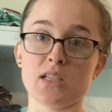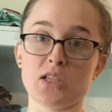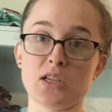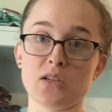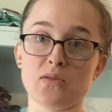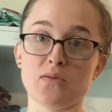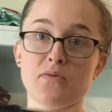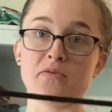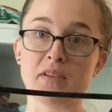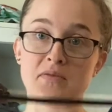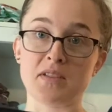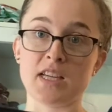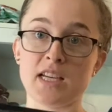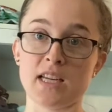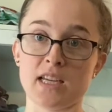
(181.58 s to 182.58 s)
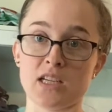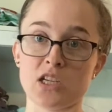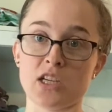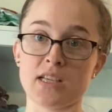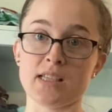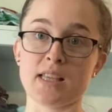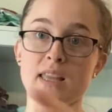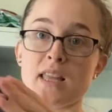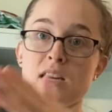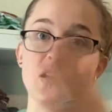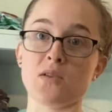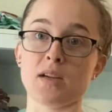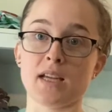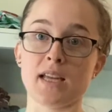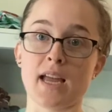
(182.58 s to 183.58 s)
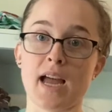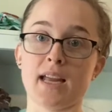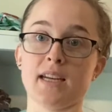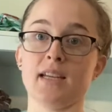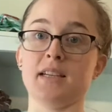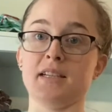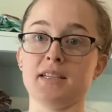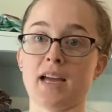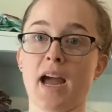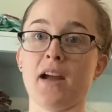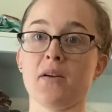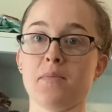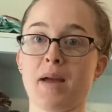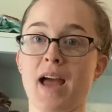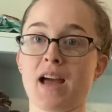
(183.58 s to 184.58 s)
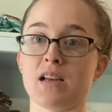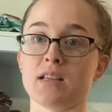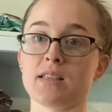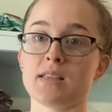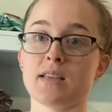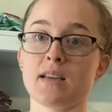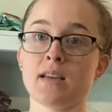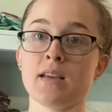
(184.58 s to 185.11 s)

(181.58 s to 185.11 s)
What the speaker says: do 15 inches, and then you can get an entire mask